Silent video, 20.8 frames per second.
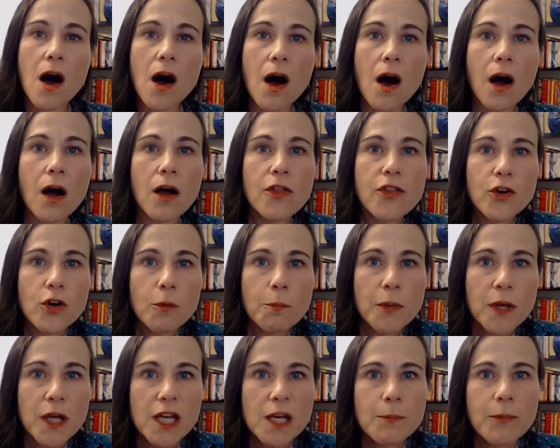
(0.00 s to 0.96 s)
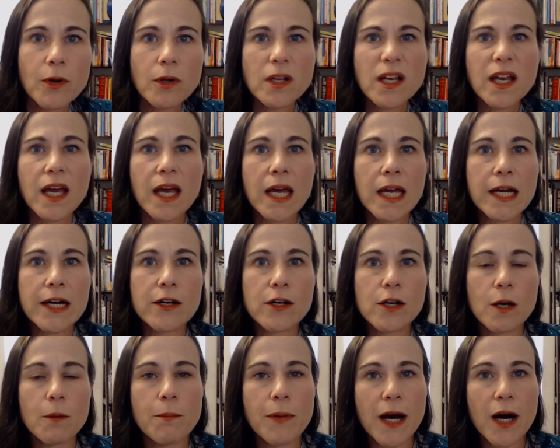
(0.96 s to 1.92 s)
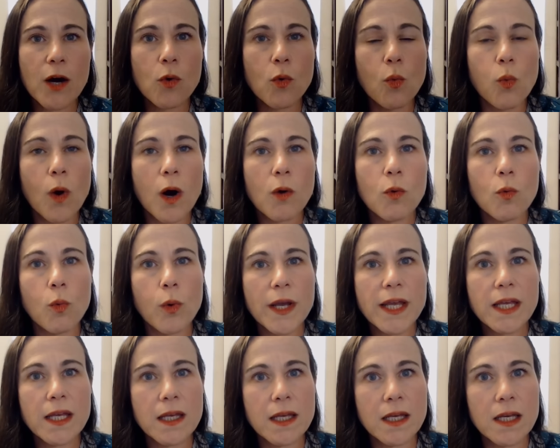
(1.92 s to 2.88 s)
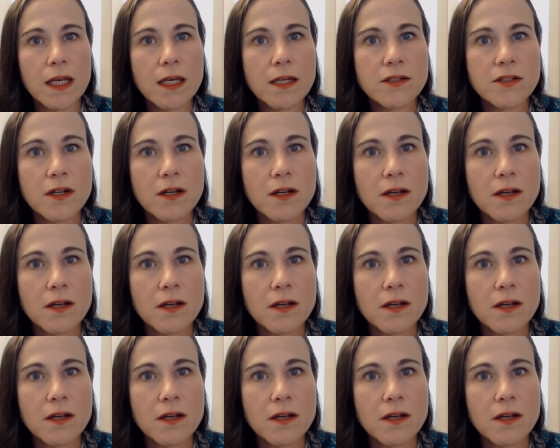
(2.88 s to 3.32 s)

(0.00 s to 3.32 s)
other people care about what we eat